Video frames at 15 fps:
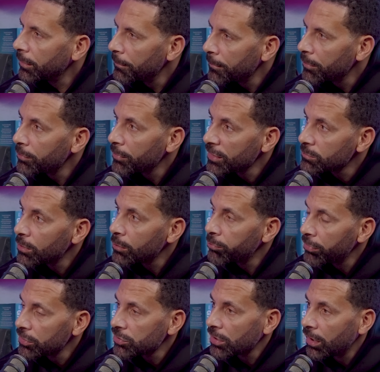It brings more
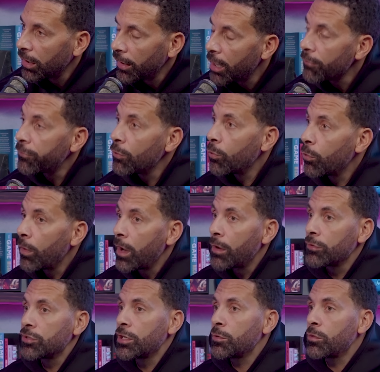pressure. And I thought, wow,
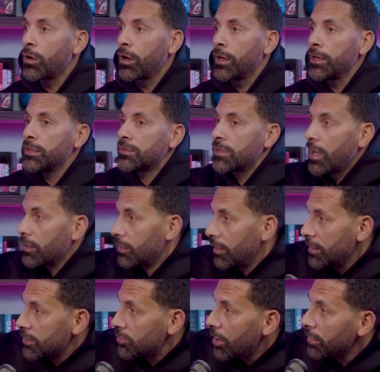you know what? He's done.
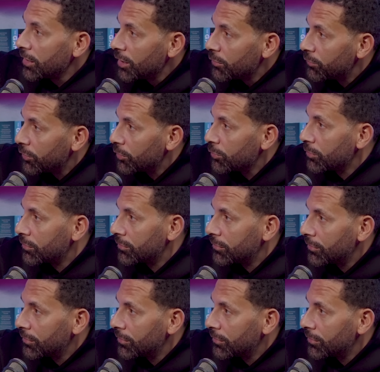He's done interview.